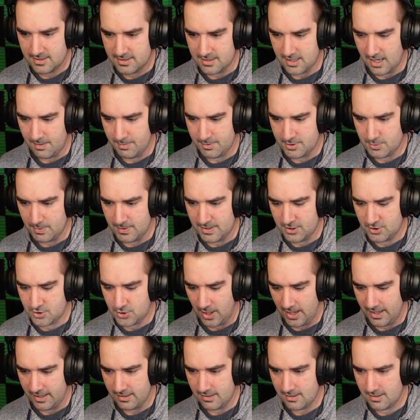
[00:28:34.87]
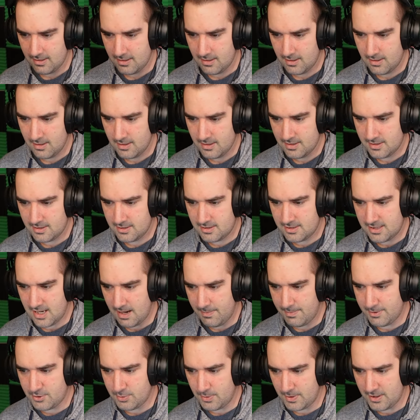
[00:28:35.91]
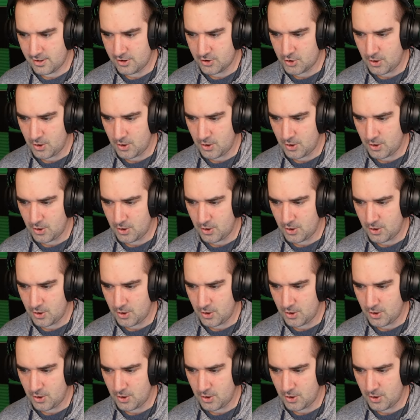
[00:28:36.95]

Stay between the train. Stay between